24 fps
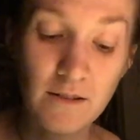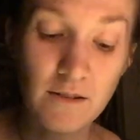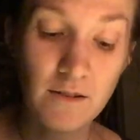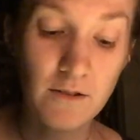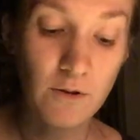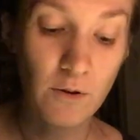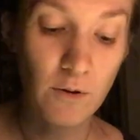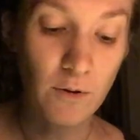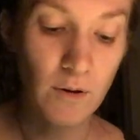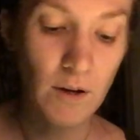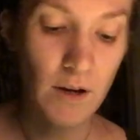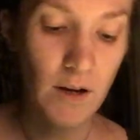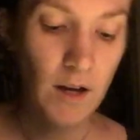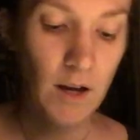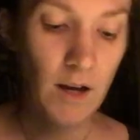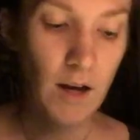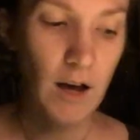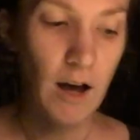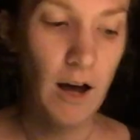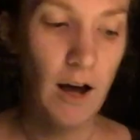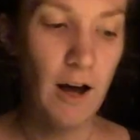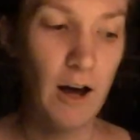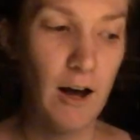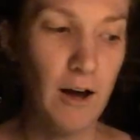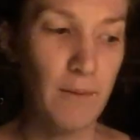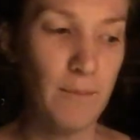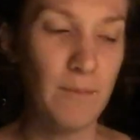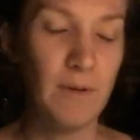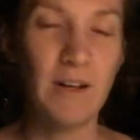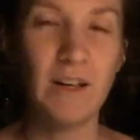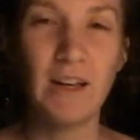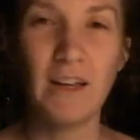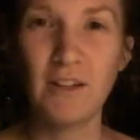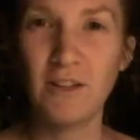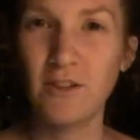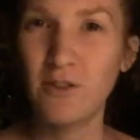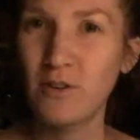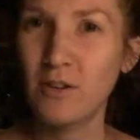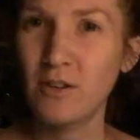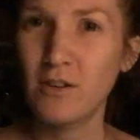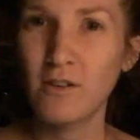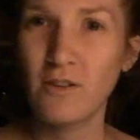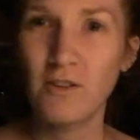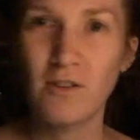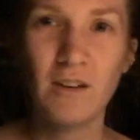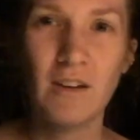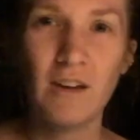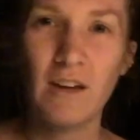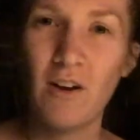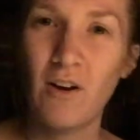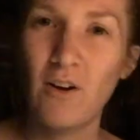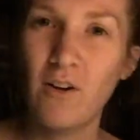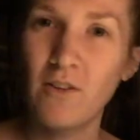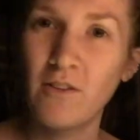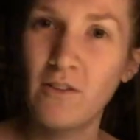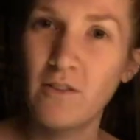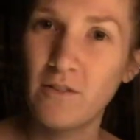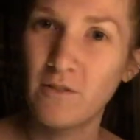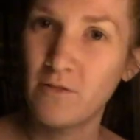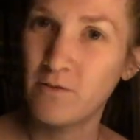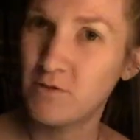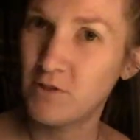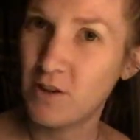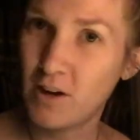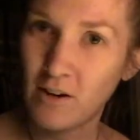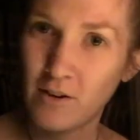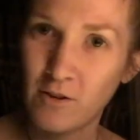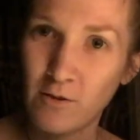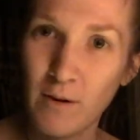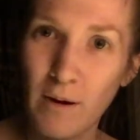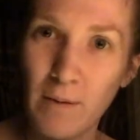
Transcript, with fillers: So, um, and again, you can look at all of Doctor